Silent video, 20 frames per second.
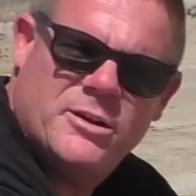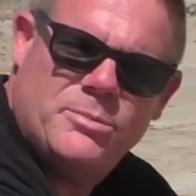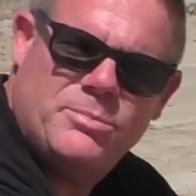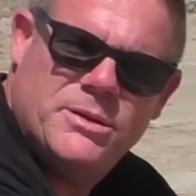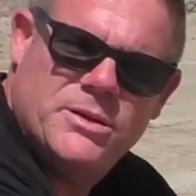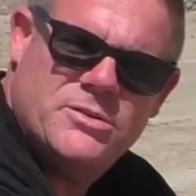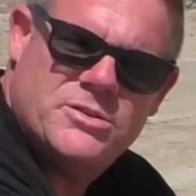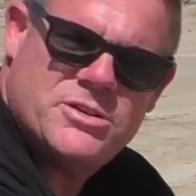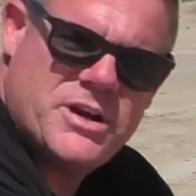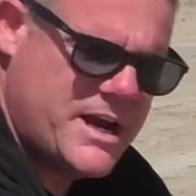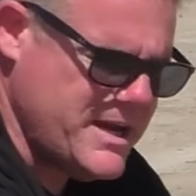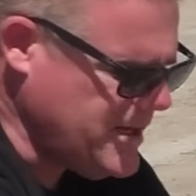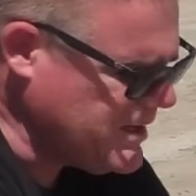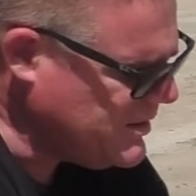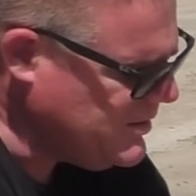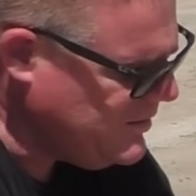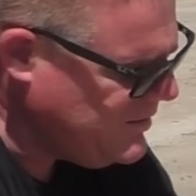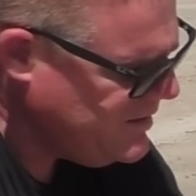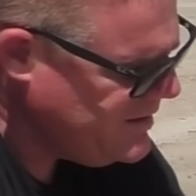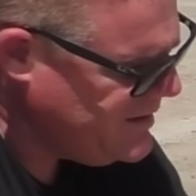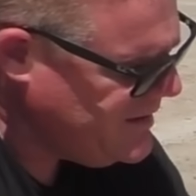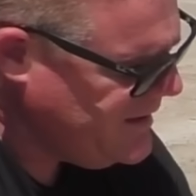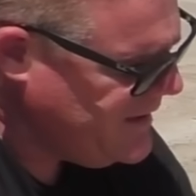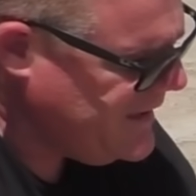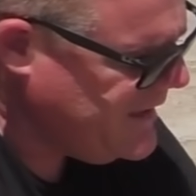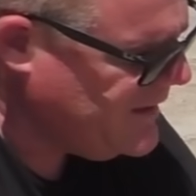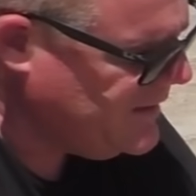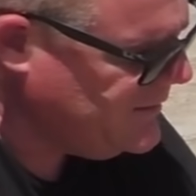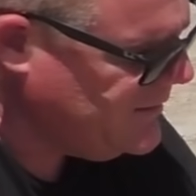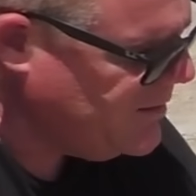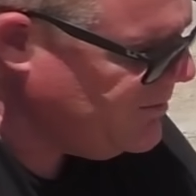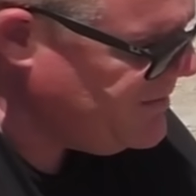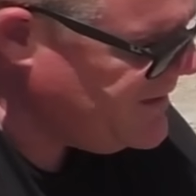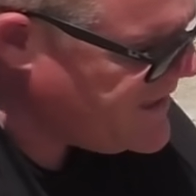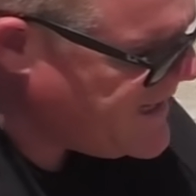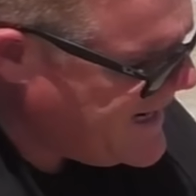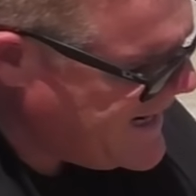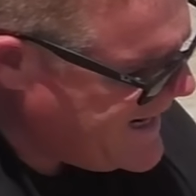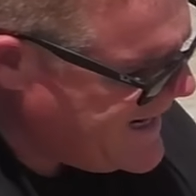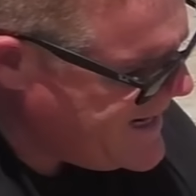little blue triangle, hit a little bit
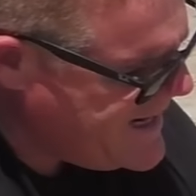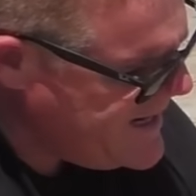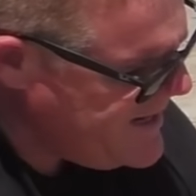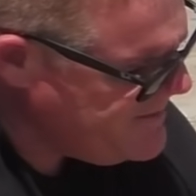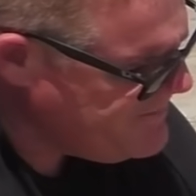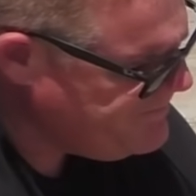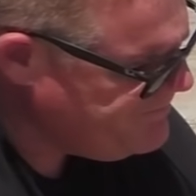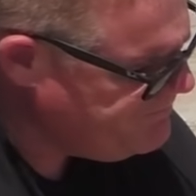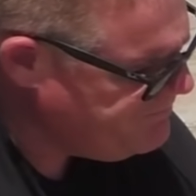high.